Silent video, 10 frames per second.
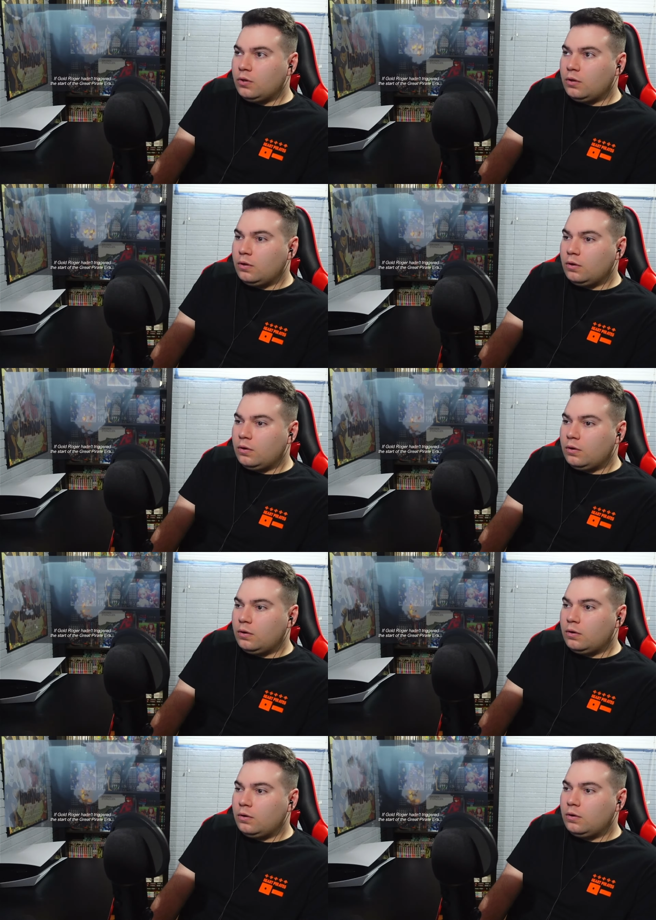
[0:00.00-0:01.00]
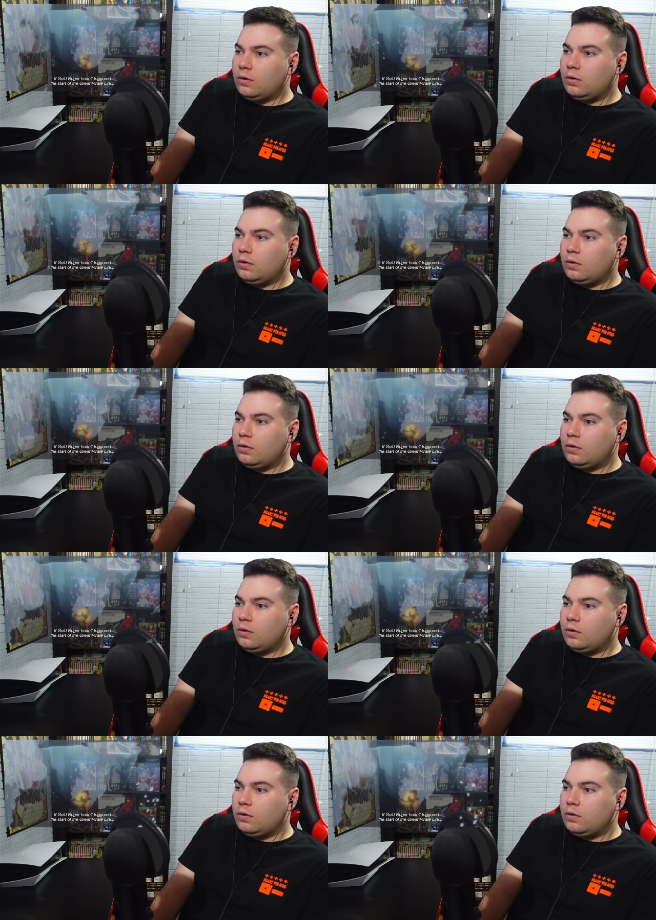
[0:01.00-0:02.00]

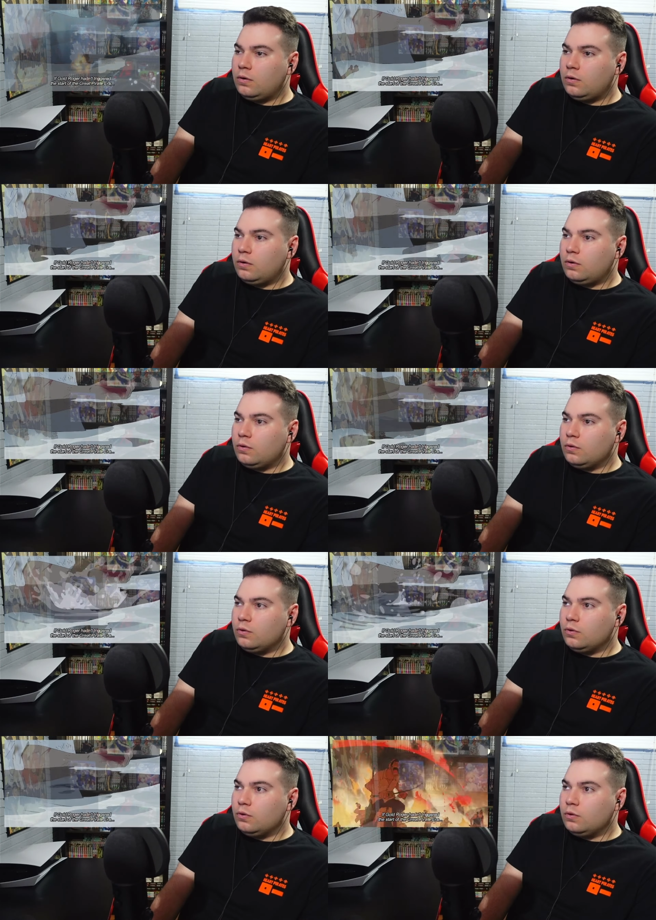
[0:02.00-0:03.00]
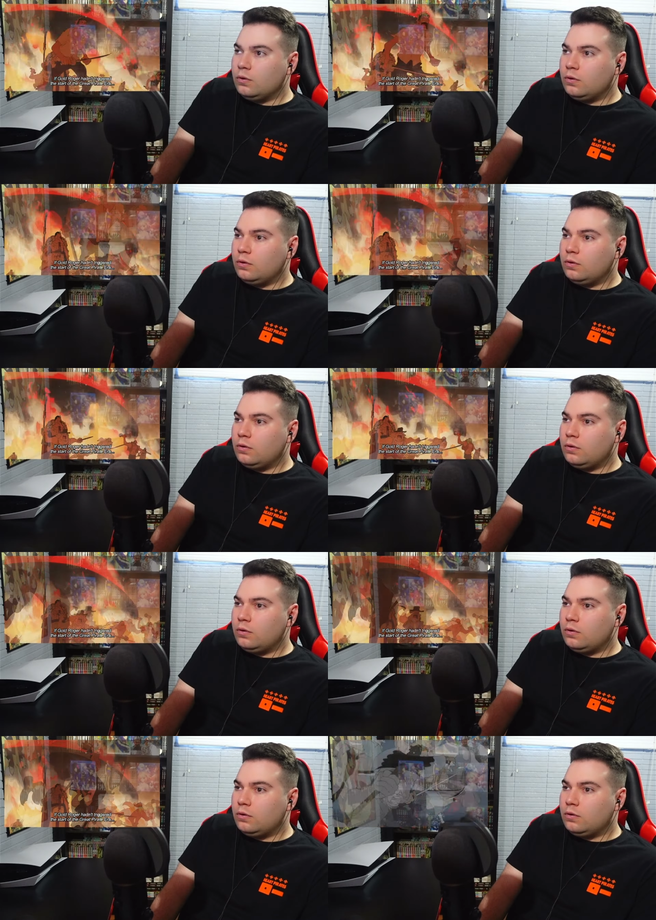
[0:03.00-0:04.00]
No one is speaking in this clip.